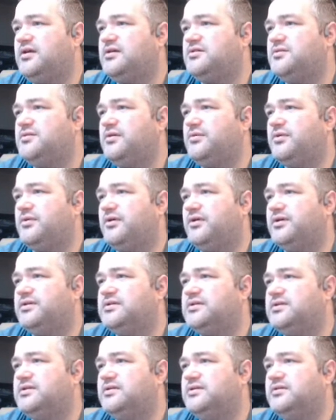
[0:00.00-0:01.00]
what we're going
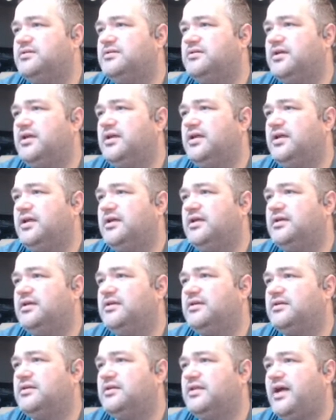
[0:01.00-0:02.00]
to do in
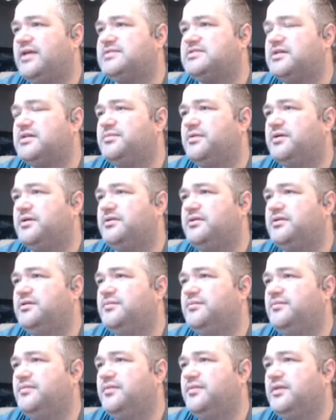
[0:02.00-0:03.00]
classic mode.
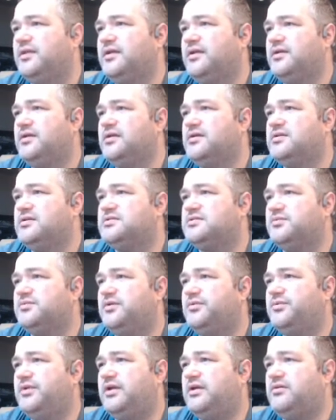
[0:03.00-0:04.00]
So
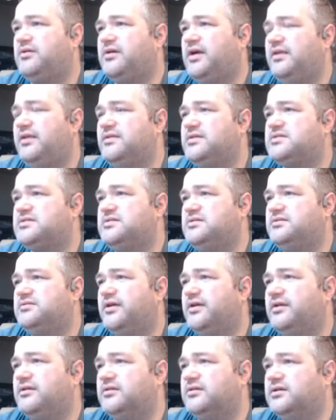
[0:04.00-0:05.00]
when we create this new
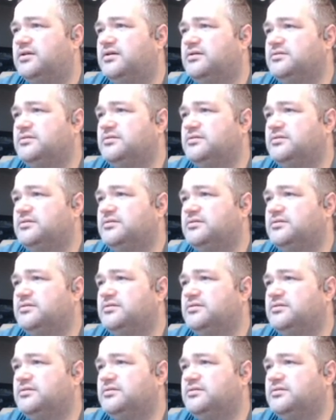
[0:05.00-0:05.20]
renderer,